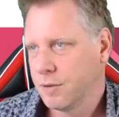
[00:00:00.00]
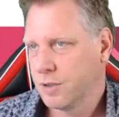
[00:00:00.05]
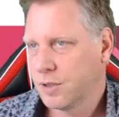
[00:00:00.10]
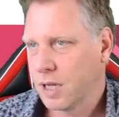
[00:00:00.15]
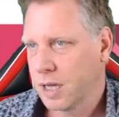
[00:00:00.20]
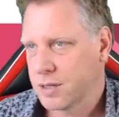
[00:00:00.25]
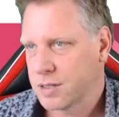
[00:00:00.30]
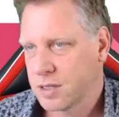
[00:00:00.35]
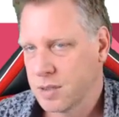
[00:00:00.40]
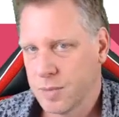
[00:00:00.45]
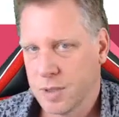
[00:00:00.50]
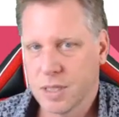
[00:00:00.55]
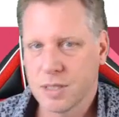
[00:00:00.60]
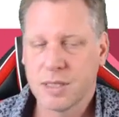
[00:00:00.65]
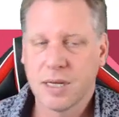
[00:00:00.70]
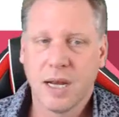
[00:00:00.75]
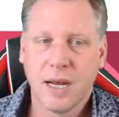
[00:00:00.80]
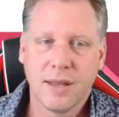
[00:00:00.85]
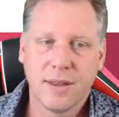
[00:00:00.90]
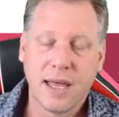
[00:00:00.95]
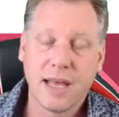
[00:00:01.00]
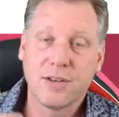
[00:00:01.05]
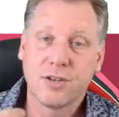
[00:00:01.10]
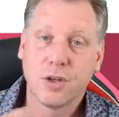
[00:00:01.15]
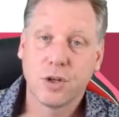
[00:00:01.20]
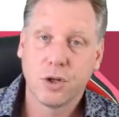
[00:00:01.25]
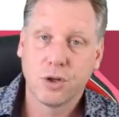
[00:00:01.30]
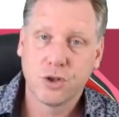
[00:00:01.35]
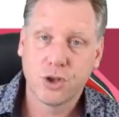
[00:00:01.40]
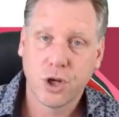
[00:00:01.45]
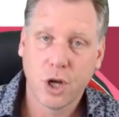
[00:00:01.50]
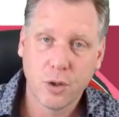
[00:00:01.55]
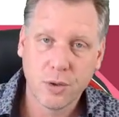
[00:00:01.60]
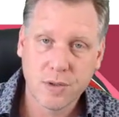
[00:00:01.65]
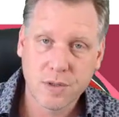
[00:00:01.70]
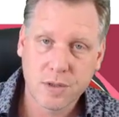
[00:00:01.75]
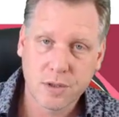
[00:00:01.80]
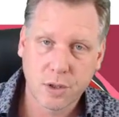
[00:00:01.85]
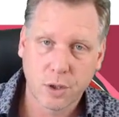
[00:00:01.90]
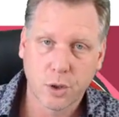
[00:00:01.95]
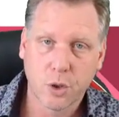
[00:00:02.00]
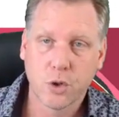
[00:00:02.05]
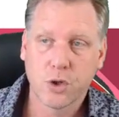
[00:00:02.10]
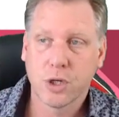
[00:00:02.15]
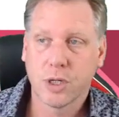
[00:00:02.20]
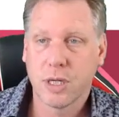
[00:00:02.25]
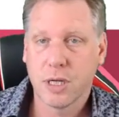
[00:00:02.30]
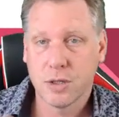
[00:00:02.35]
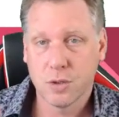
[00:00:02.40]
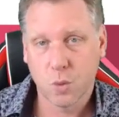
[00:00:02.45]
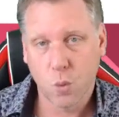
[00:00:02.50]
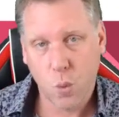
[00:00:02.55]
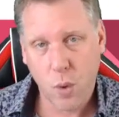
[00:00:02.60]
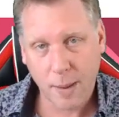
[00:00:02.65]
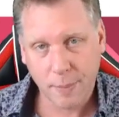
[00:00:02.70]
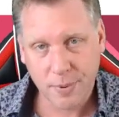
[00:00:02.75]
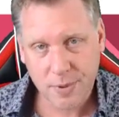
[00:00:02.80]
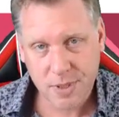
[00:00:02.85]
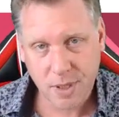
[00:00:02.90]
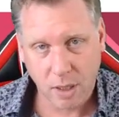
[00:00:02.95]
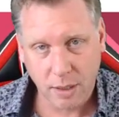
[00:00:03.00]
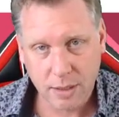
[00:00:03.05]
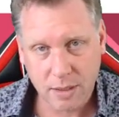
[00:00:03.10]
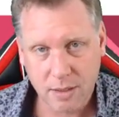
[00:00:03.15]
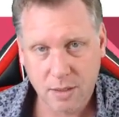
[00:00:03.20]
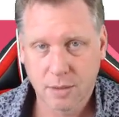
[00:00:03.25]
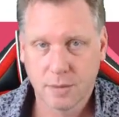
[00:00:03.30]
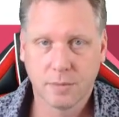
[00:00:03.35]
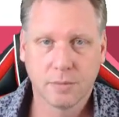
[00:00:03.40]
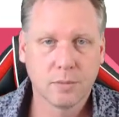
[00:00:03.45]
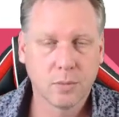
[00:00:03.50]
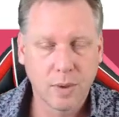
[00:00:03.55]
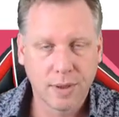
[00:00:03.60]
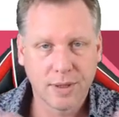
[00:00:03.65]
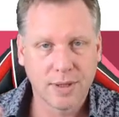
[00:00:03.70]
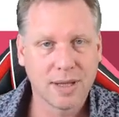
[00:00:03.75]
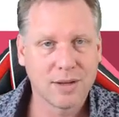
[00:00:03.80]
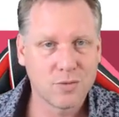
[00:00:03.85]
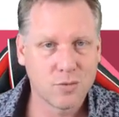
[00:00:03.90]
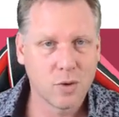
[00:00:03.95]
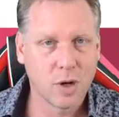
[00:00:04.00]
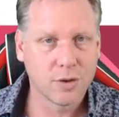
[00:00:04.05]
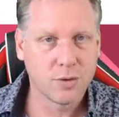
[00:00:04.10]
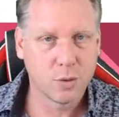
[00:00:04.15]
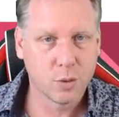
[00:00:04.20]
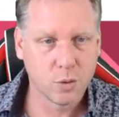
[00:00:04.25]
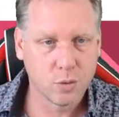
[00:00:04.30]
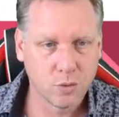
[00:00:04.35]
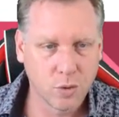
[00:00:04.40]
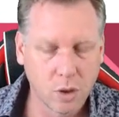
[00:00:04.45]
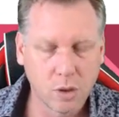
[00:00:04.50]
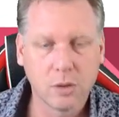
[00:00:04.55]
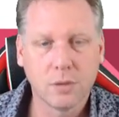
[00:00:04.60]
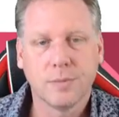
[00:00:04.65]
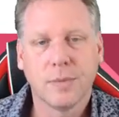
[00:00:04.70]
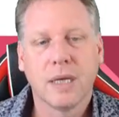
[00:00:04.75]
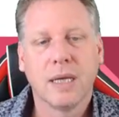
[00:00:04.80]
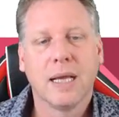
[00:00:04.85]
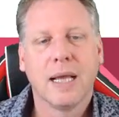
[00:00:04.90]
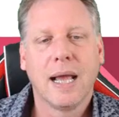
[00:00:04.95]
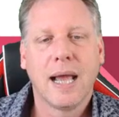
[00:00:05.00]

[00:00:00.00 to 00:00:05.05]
customers, their chosen solution is website, whether that's right or wrong,